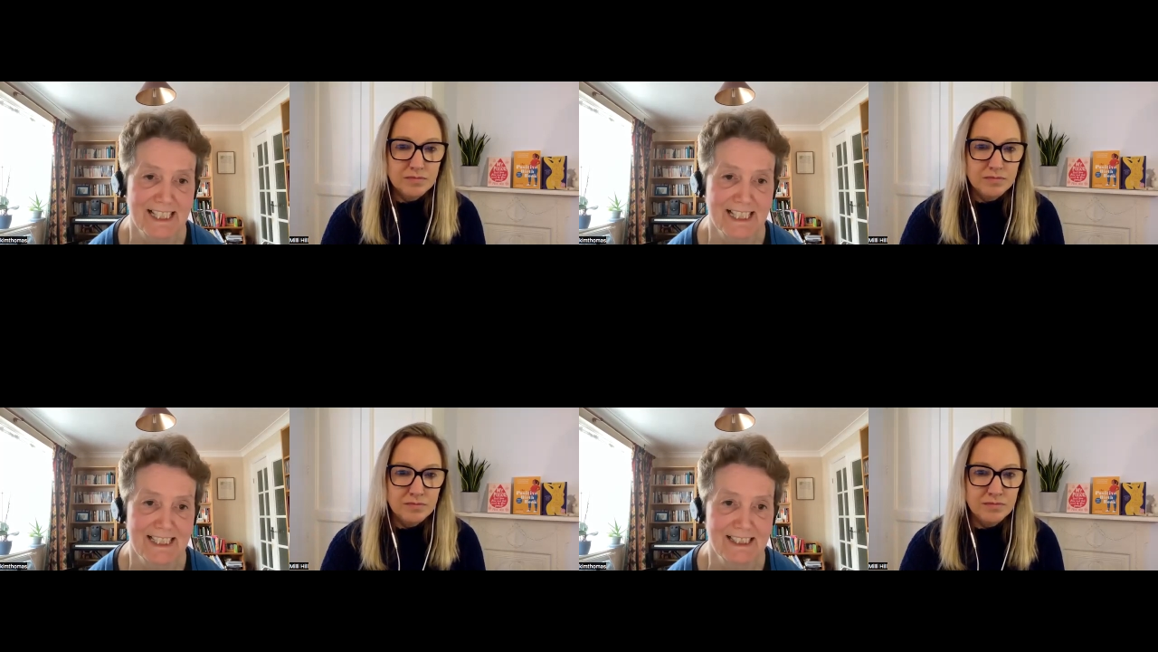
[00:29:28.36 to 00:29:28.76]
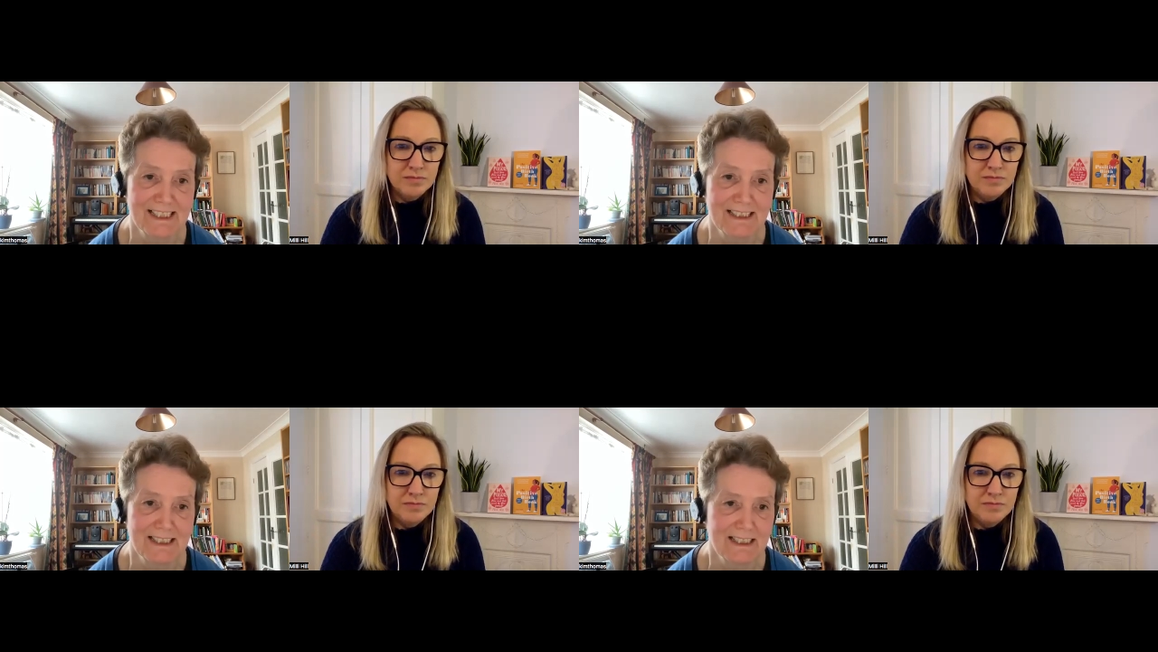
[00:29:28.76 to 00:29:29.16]

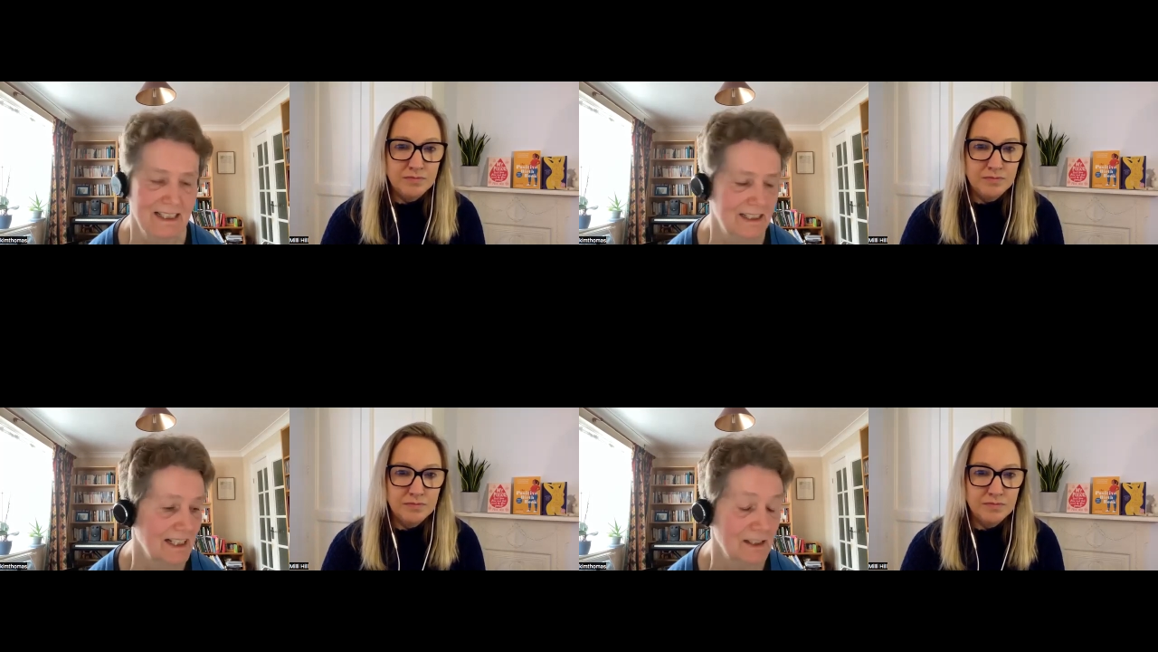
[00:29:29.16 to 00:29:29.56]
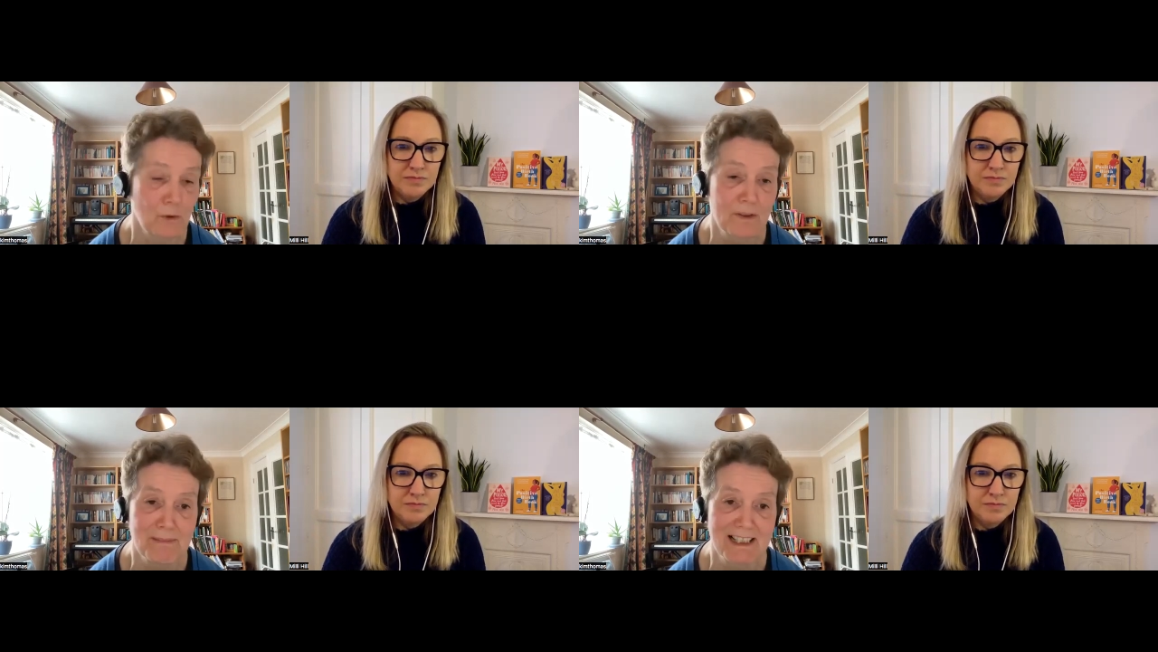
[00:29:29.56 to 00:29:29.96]
Speaker 1: in at
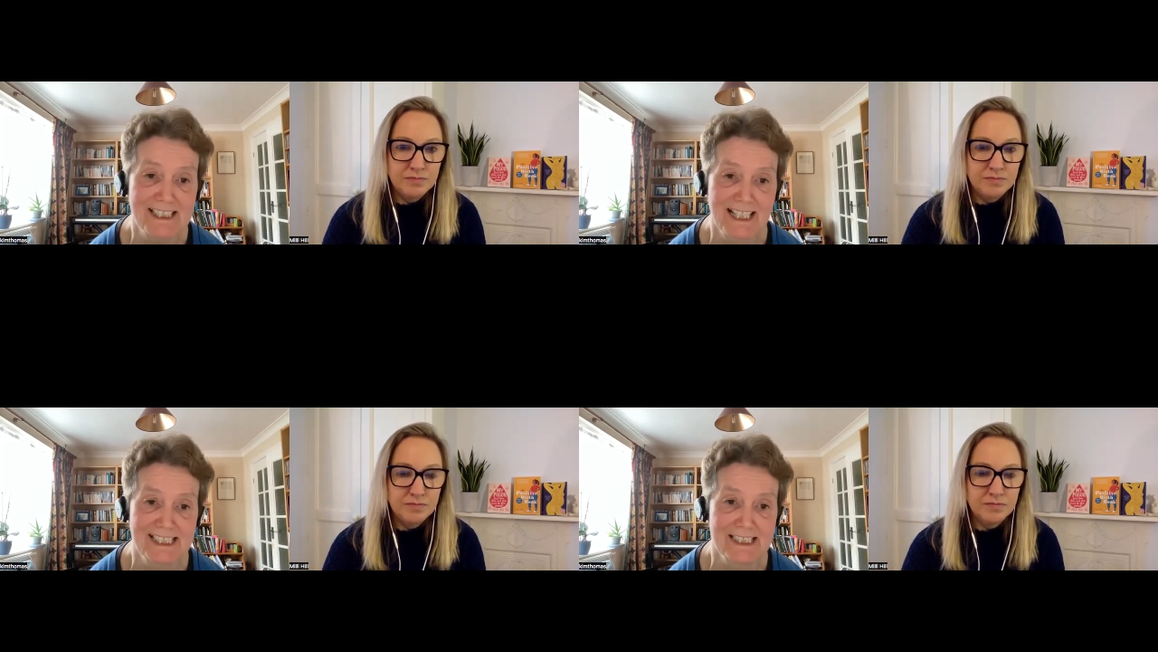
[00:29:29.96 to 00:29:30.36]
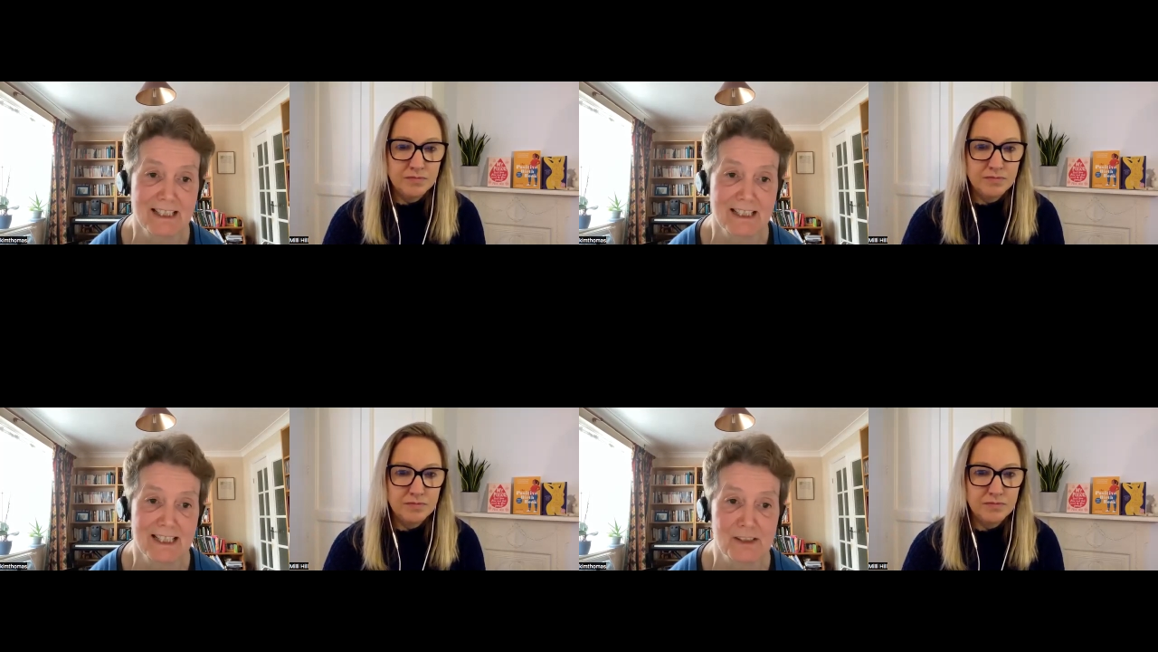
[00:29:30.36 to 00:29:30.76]
North Middlesex
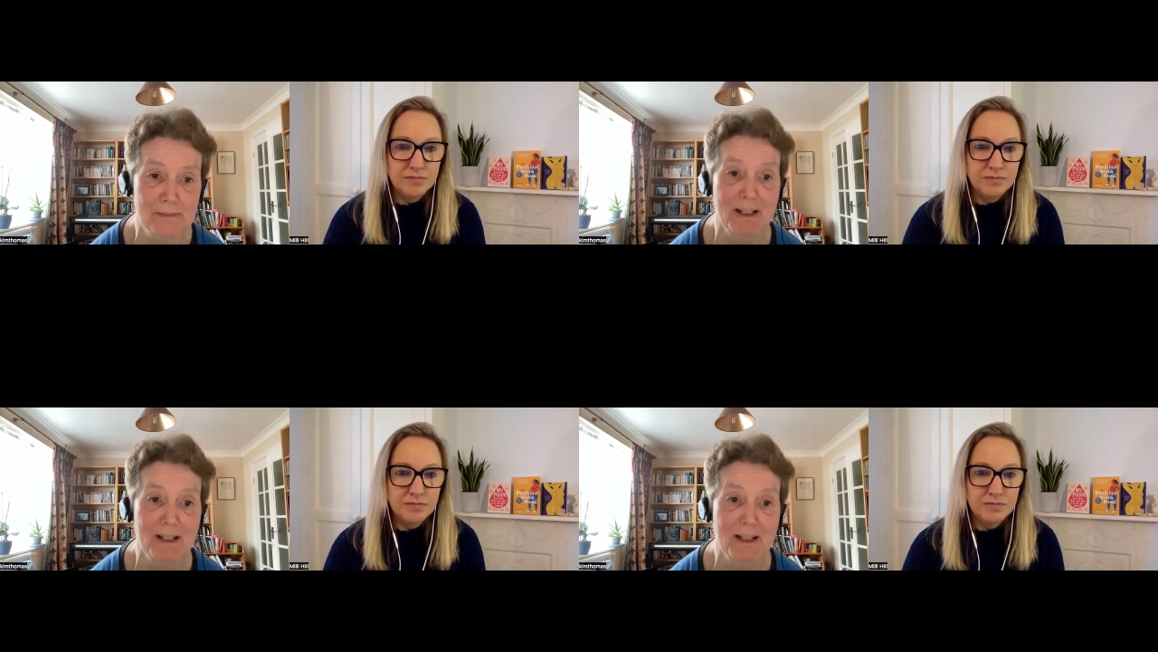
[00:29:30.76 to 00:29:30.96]
unit who